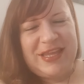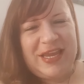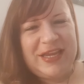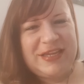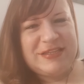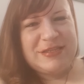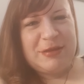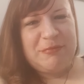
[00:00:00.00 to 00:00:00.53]
like
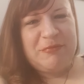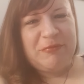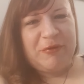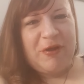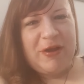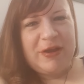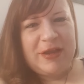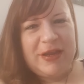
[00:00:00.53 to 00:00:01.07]
is something
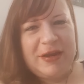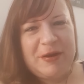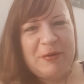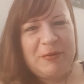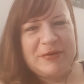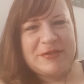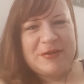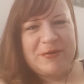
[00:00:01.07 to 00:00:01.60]
wrong here?
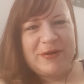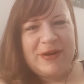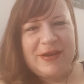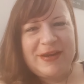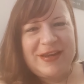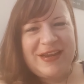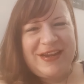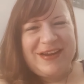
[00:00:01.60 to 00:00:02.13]
What's going
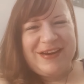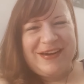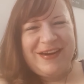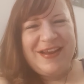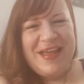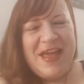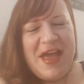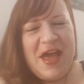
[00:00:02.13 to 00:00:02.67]
on here?
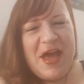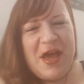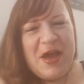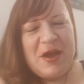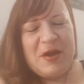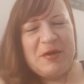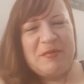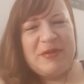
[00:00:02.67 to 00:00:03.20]

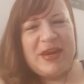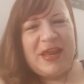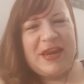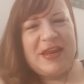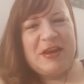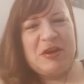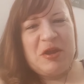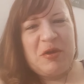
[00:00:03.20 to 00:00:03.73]
Um, and I
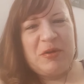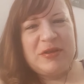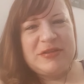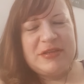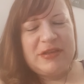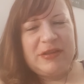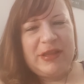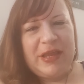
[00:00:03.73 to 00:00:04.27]
didn't know
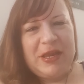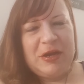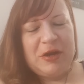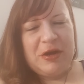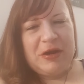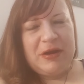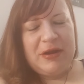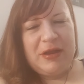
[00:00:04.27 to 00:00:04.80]
until
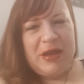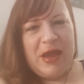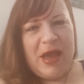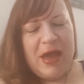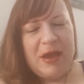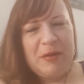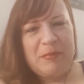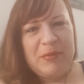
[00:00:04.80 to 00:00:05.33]
later
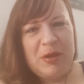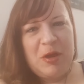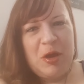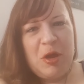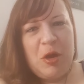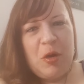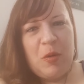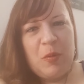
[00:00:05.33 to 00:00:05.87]
um,
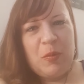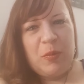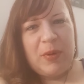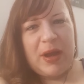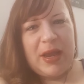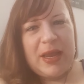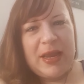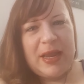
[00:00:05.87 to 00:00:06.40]

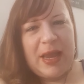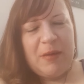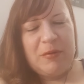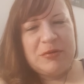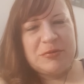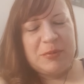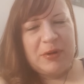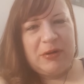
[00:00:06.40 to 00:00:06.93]
why I
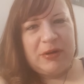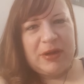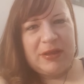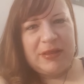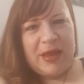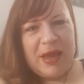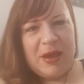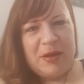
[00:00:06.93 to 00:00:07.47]
was
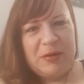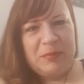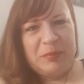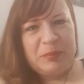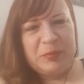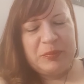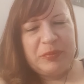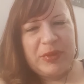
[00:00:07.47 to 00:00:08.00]
wondering that
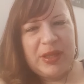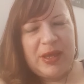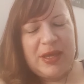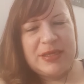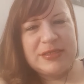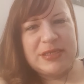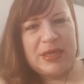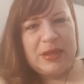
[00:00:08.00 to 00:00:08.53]

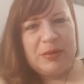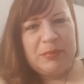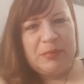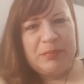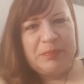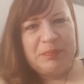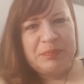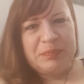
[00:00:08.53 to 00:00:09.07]
as I'm
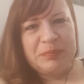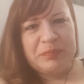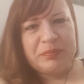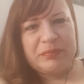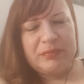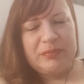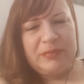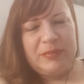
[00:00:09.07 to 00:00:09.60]

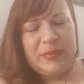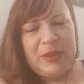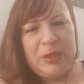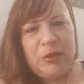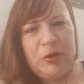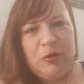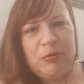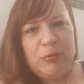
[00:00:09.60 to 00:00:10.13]

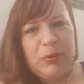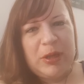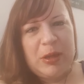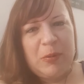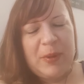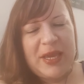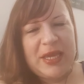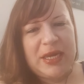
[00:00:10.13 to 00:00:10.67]
um,
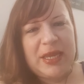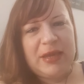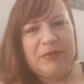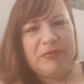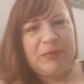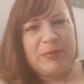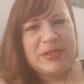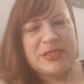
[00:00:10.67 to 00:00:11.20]
reawakening
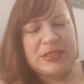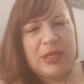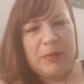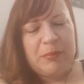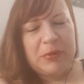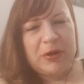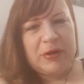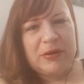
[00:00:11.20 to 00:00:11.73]
from a
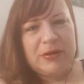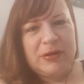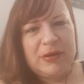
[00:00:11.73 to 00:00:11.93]
slumber